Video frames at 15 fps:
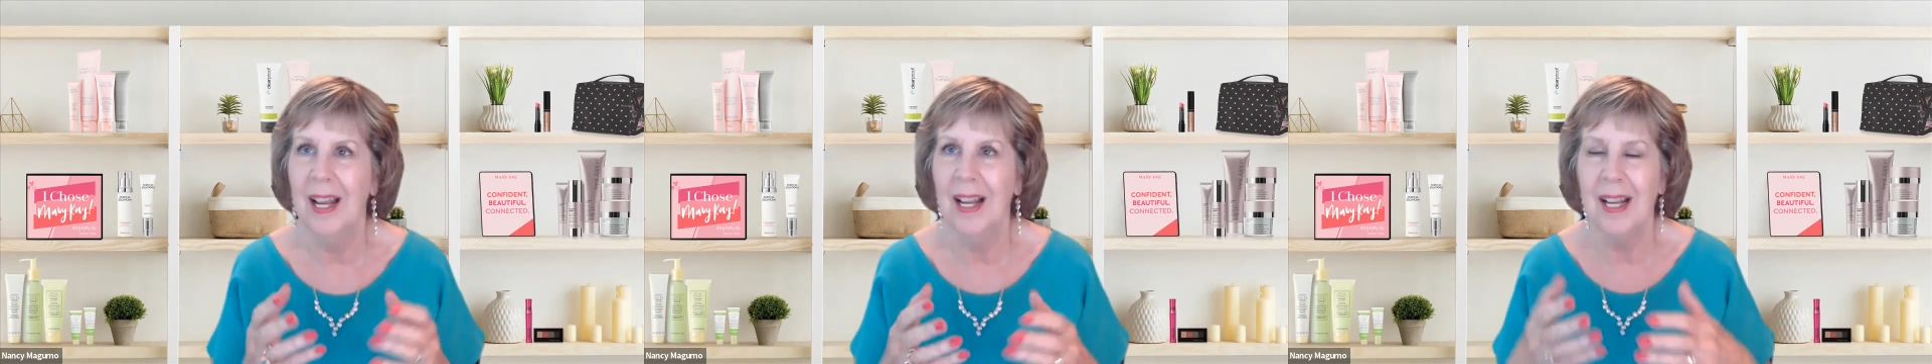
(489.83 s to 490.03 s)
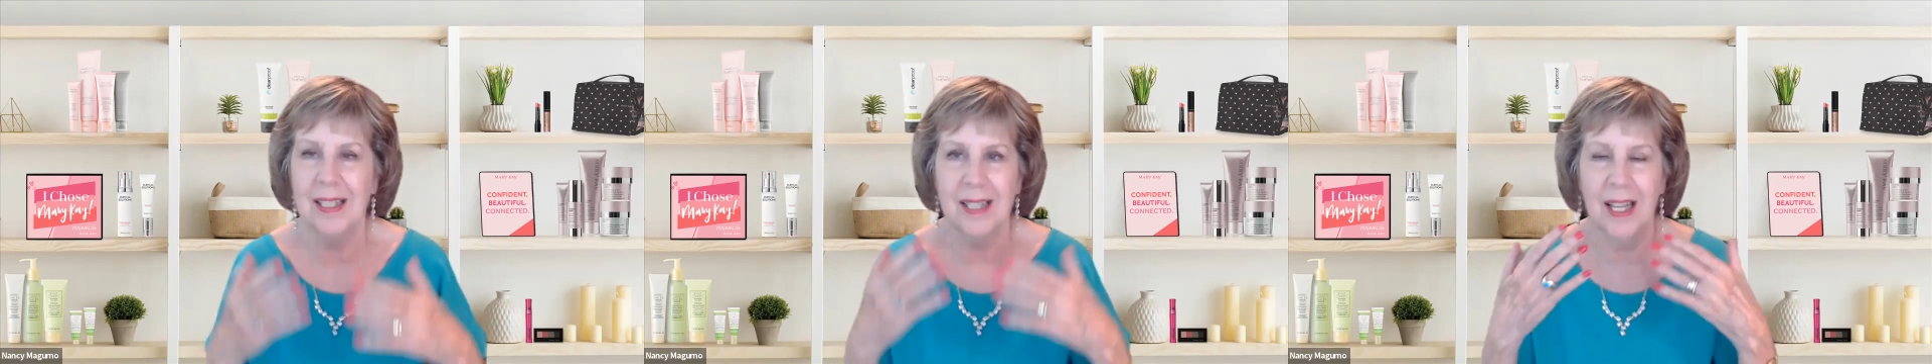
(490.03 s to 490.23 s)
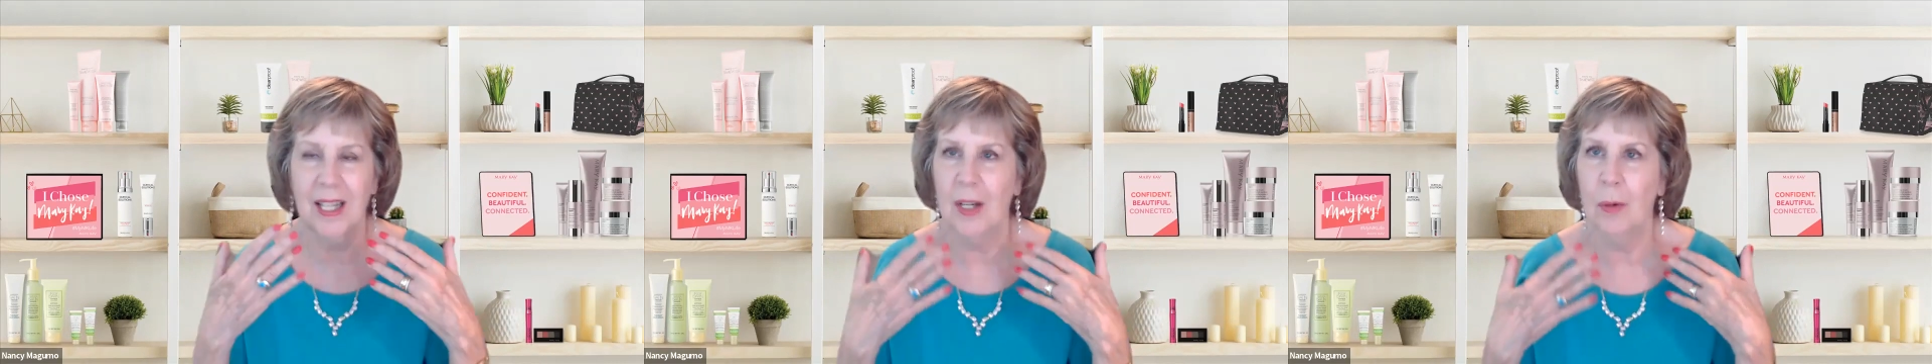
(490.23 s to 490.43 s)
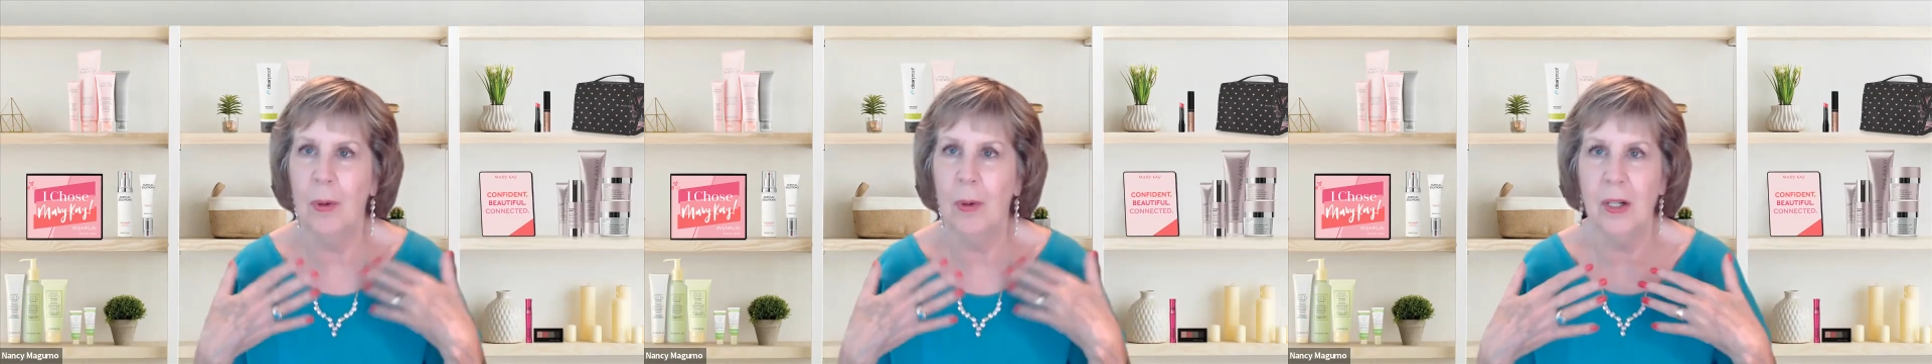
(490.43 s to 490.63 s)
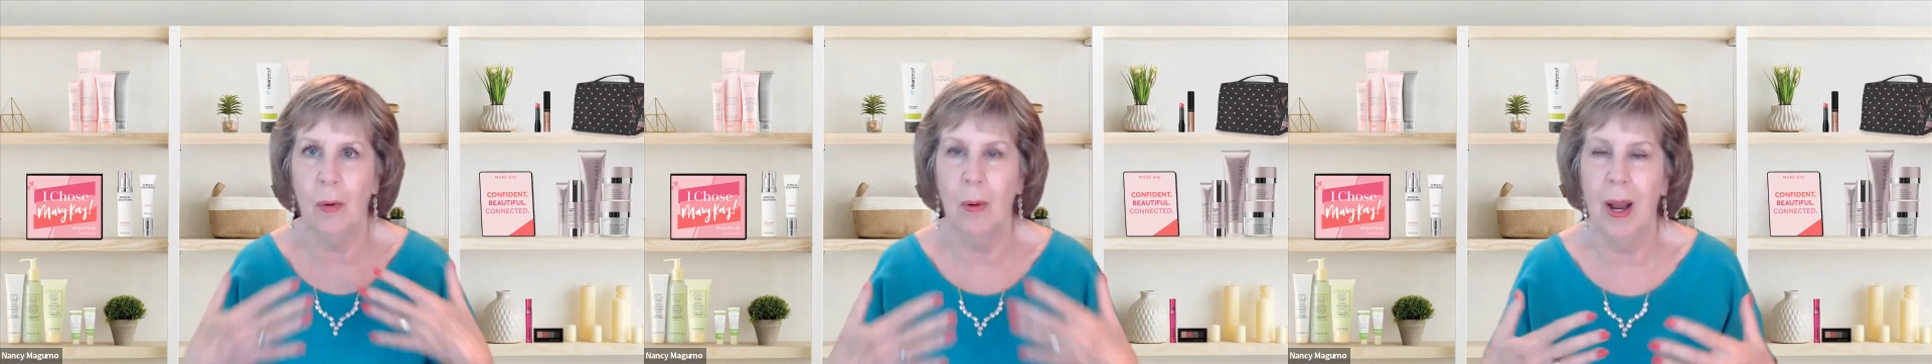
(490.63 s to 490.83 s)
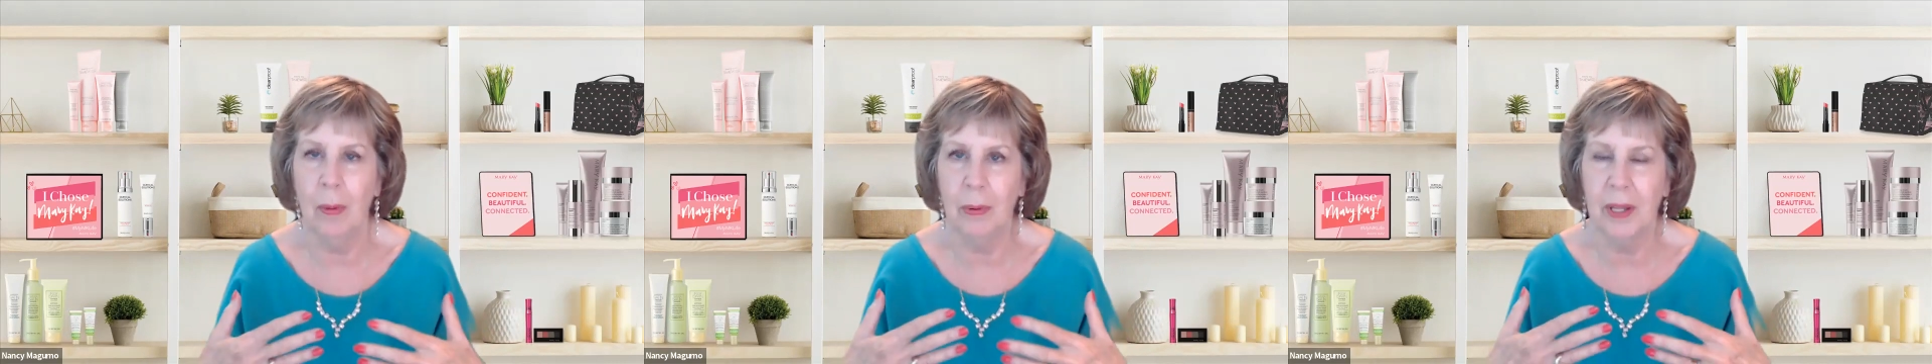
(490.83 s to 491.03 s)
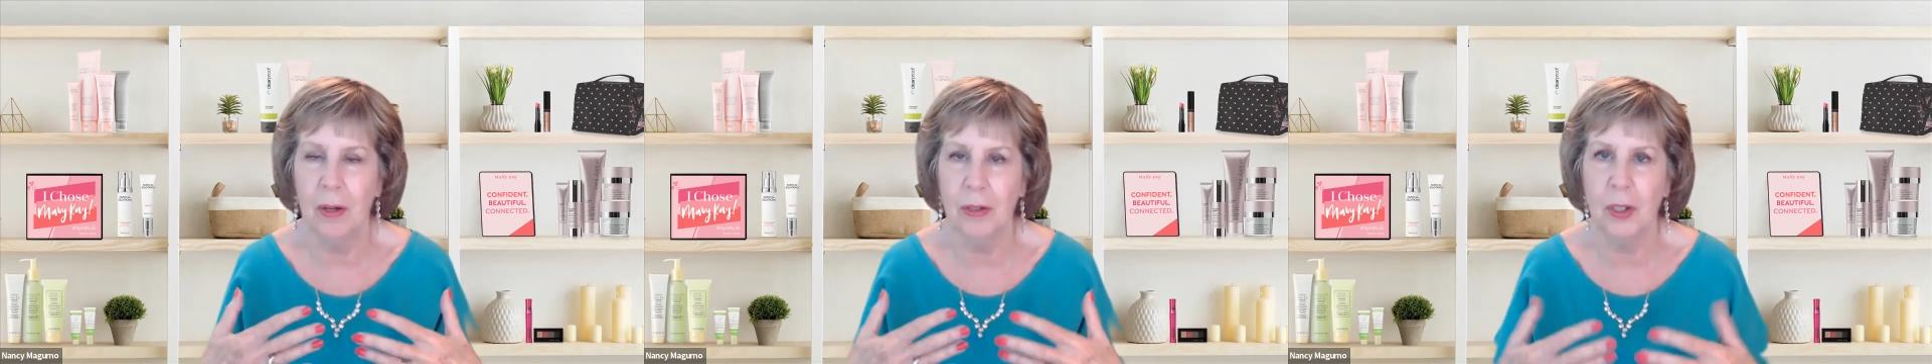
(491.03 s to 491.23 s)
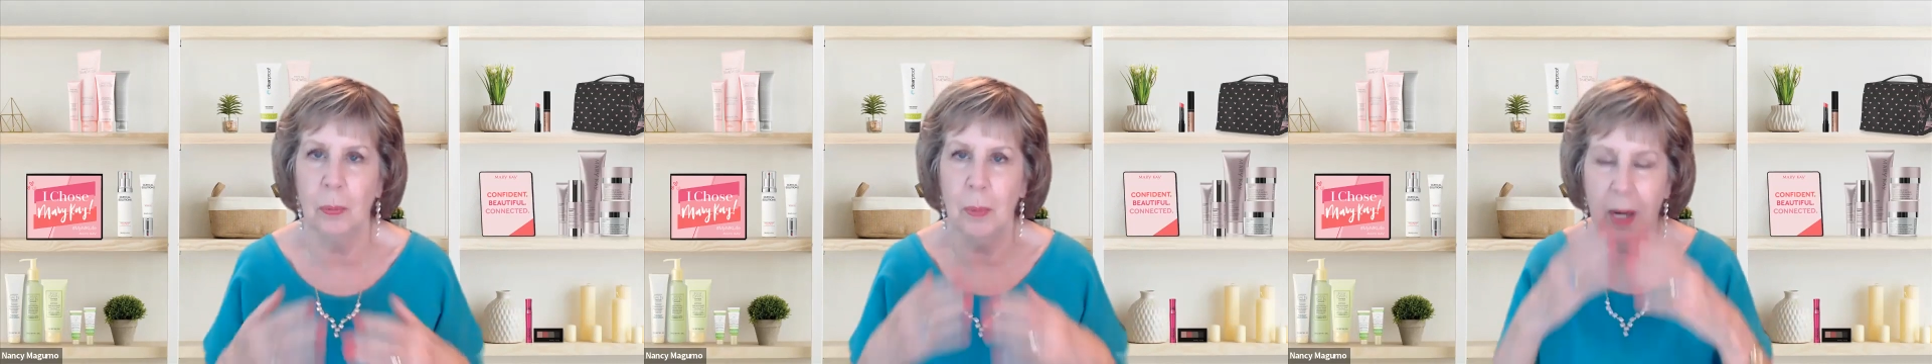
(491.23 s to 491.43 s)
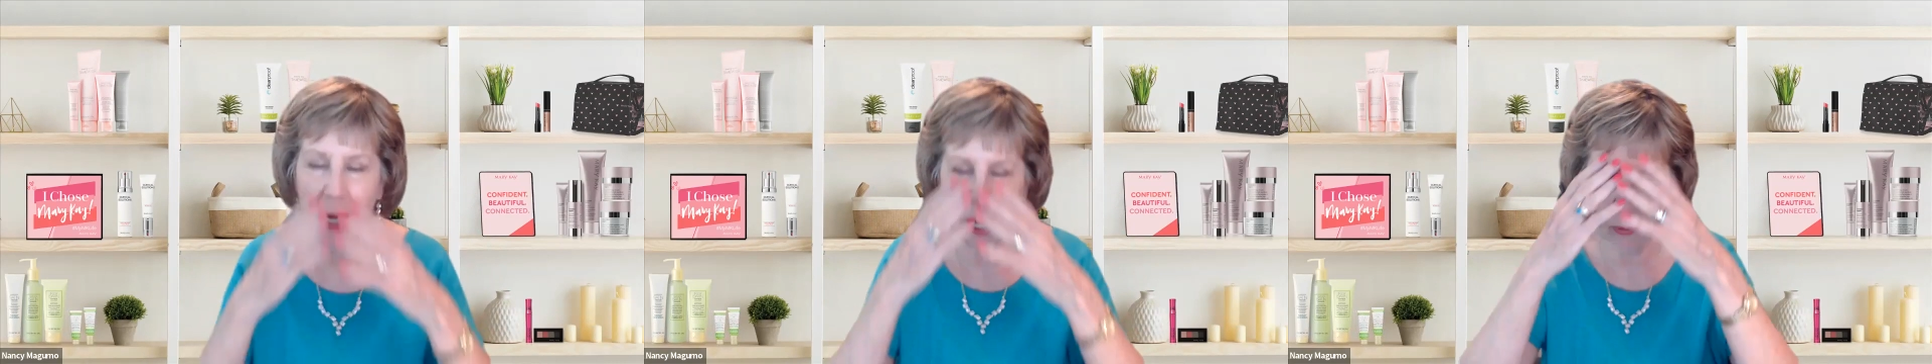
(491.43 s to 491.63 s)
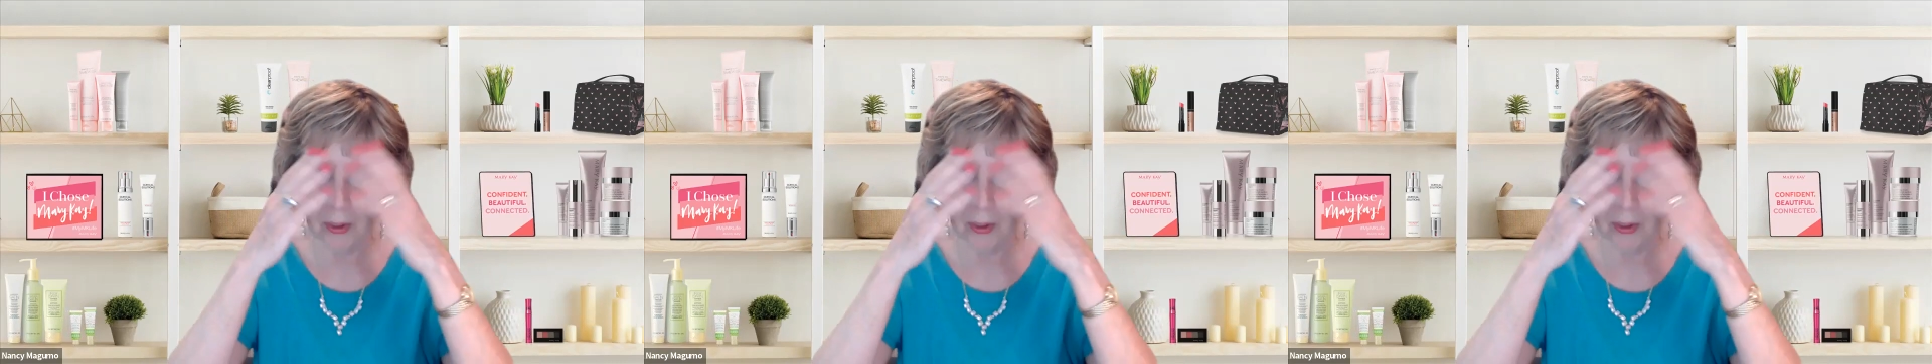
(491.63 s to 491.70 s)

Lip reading: It's like you wouldn't go out without your bra.